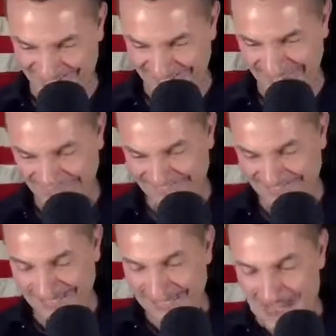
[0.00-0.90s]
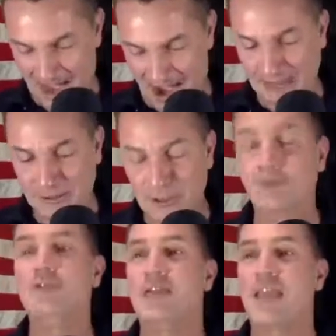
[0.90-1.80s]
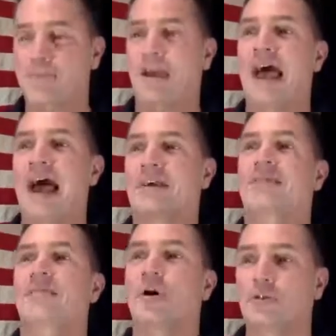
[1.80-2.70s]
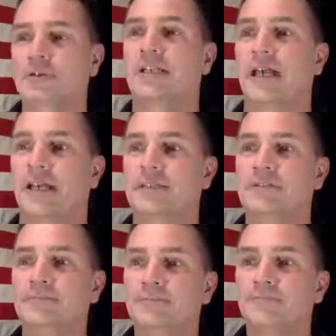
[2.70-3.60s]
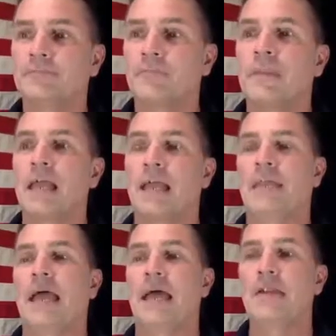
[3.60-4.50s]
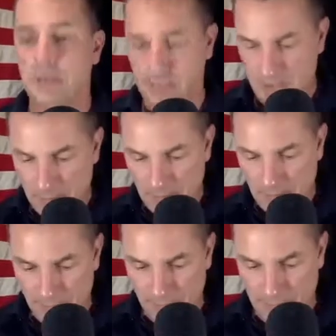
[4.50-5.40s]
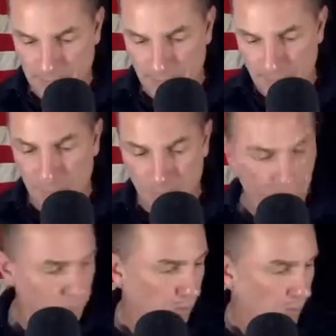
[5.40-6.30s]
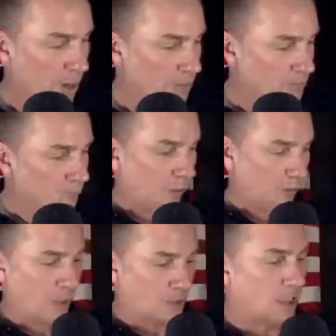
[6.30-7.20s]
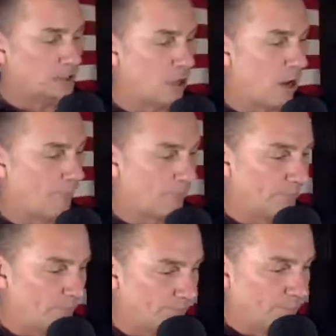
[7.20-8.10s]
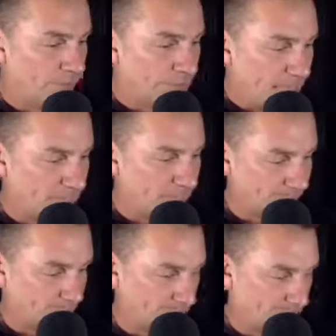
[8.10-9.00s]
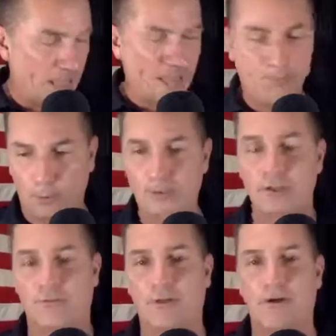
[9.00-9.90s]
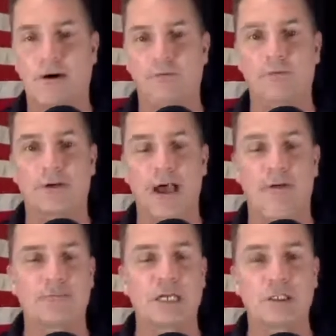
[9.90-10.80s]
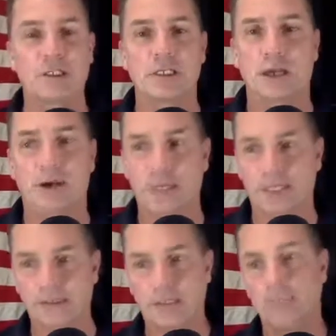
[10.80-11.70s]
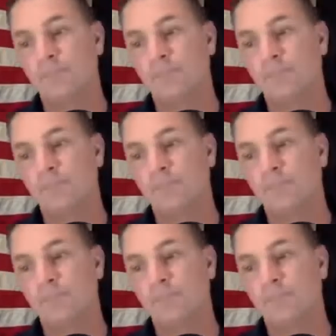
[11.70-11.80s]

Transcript: it. All right, so you get back 06, and then you, what I want what I want to touch on for the for the next for the remaining portion of the of the conversation here is